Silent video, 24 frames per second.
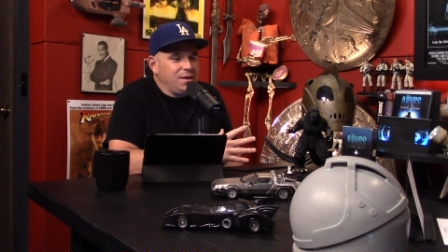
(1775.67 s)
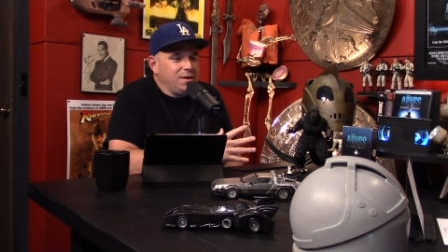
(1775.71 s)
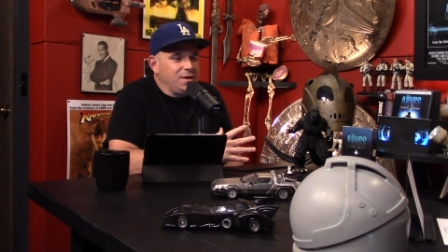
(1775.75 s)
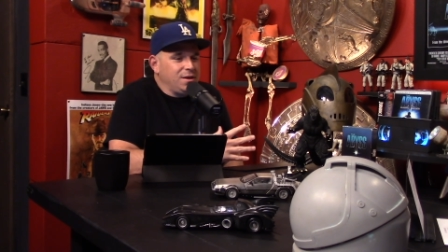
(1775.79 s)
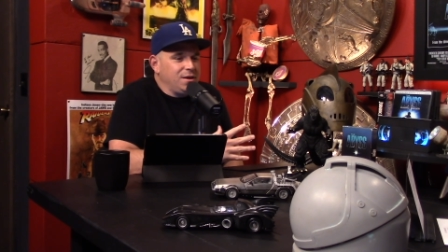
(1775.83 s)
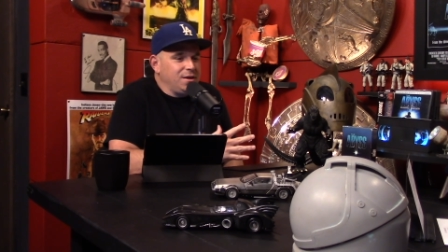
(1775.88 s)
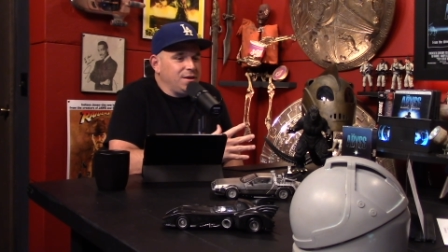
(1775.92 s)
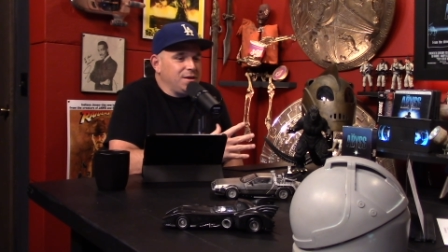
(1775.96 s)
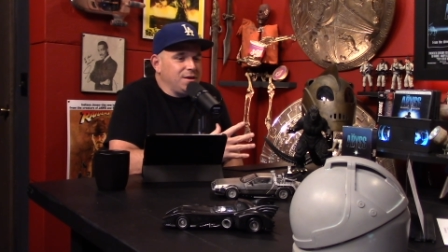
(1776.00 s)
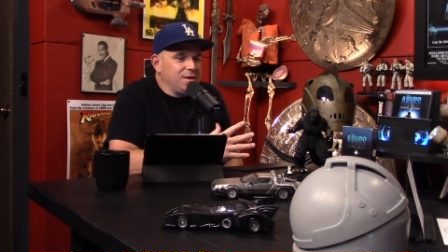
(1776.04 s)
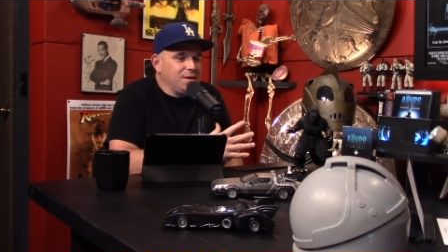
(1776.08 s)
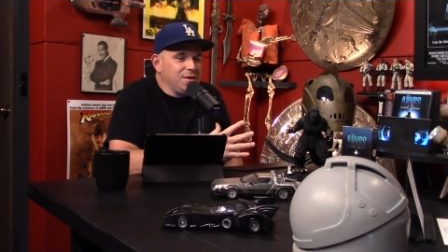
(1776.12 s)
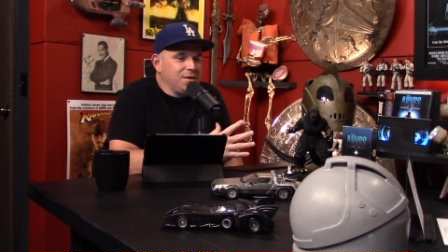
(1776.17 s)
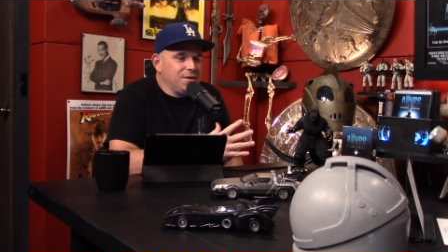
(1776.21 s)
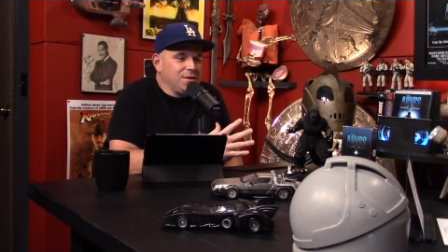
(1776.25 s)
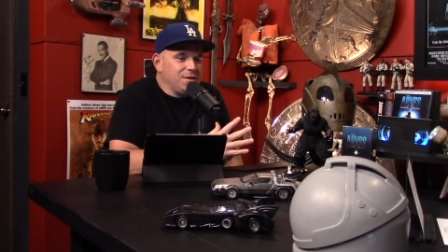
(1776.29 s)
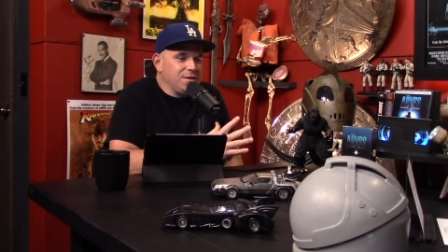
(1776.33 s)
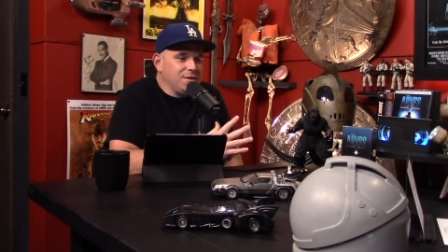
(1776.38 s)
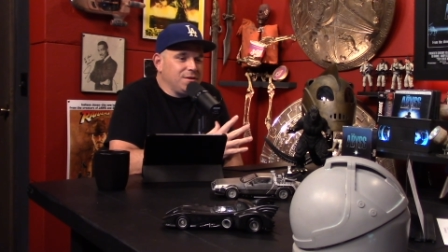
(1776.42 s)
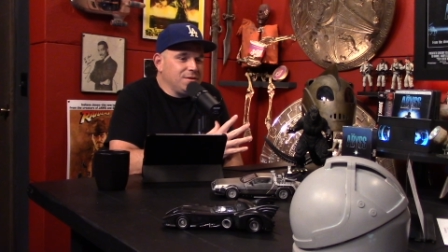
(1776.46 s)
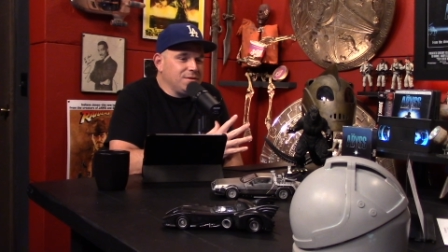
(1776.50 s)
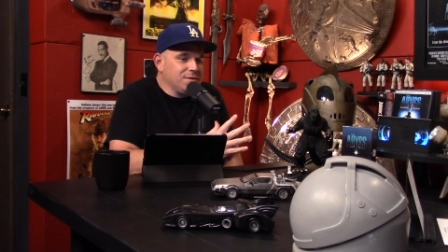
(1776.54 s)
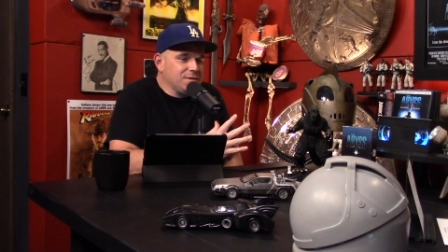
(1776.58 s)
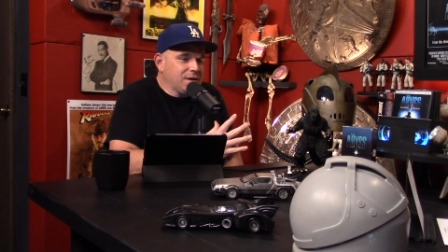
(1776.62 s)

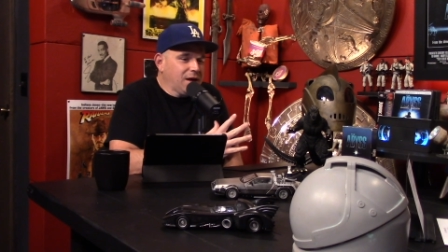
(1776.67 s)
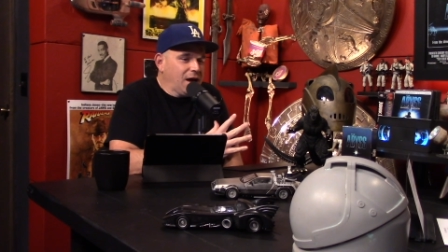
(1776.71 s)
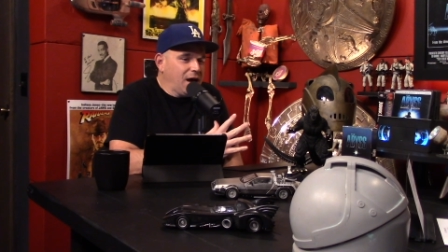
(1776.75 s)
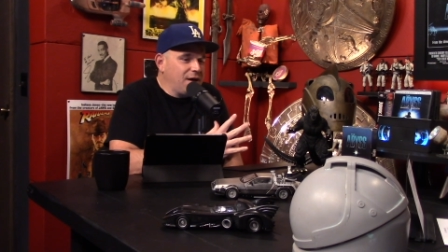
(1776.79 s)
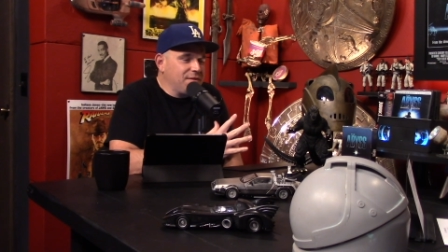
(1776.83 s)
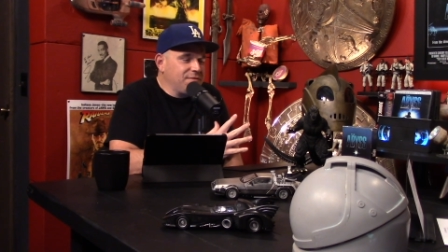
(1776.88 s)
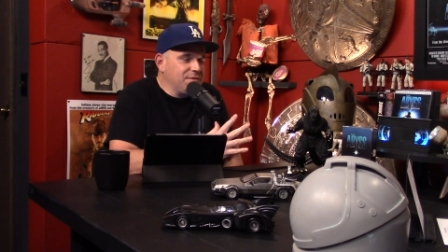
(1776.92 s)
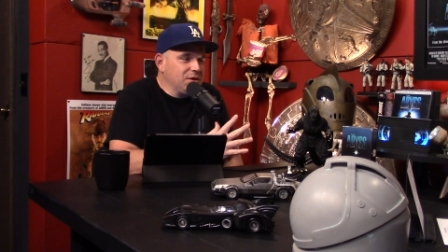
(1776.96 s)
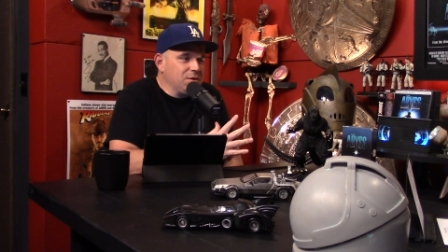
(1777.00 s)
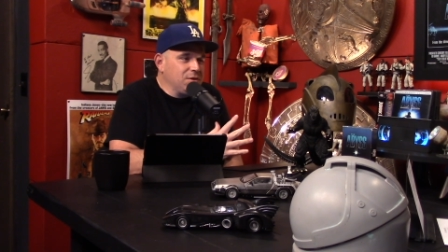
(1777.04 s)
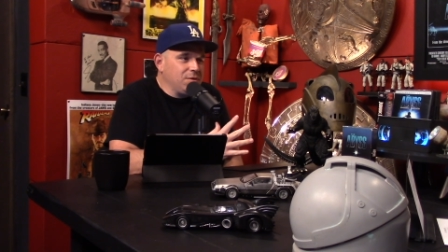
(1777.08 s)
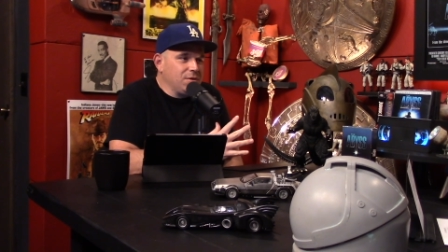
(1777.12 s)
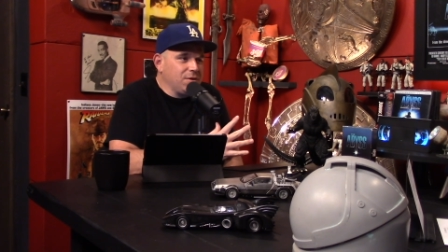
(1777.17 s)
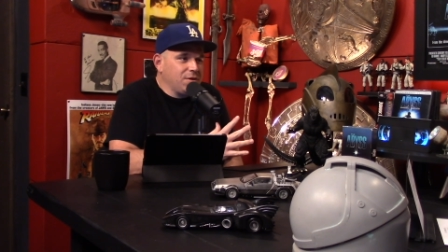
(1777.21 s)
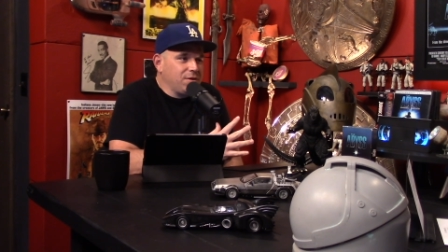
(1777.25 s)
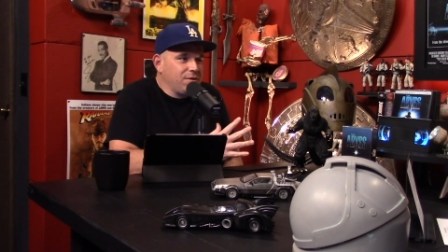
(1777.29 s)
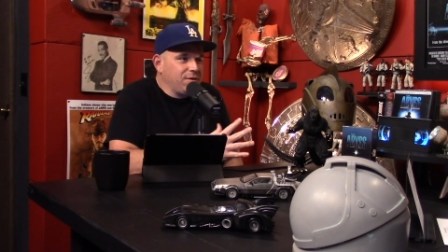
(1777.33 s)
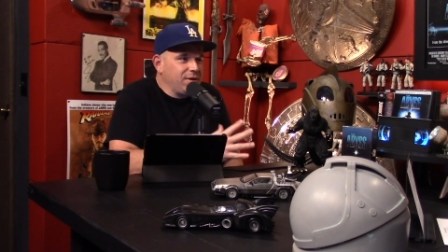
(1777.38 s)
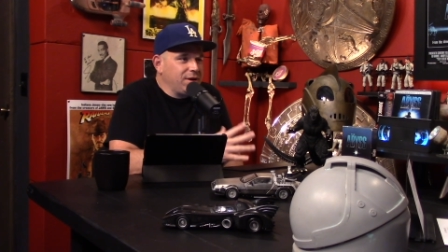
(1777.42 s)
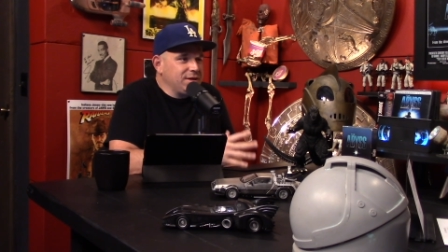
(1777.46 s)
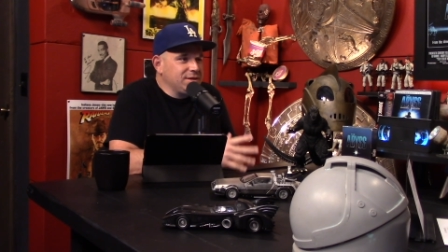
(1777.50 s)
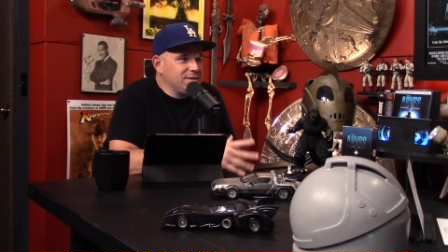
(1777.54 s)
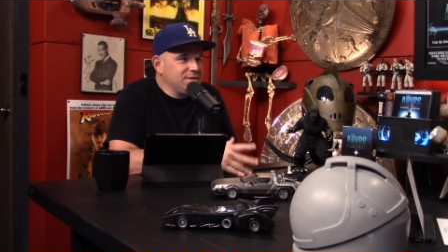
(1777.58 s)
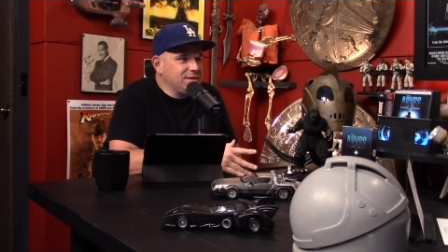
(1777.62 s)
coffee going
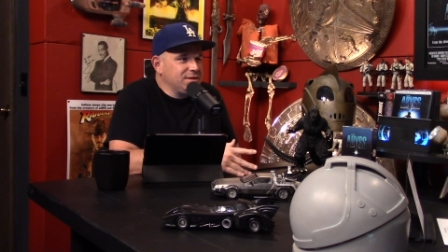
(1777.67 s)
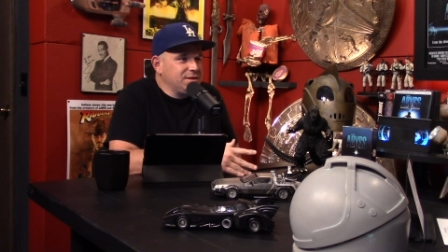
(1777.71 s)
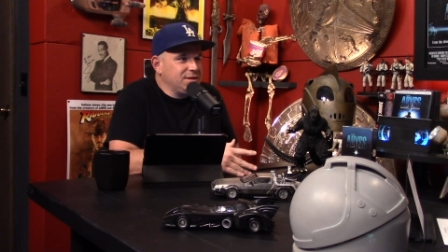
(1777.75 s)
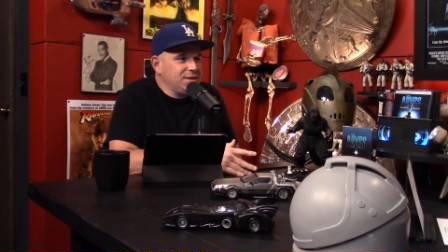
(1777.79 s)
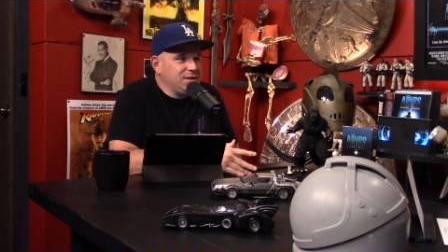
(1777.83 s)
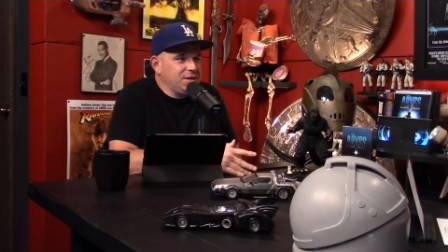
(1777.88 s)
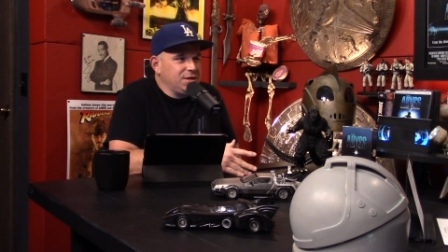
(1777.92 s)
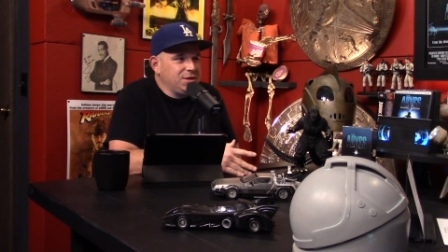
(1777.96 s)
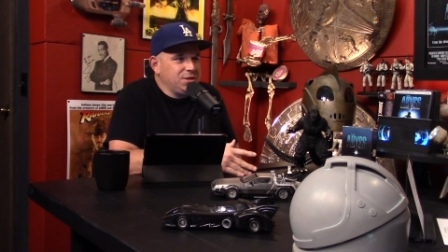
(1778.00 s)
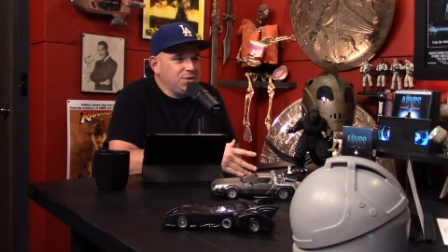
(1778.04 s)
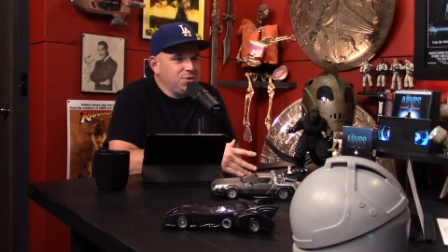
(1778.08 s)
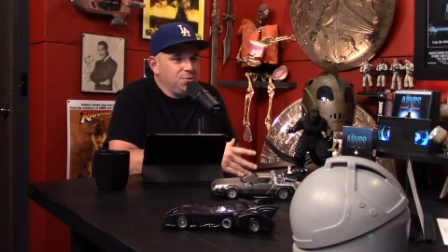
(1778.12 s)
crazy,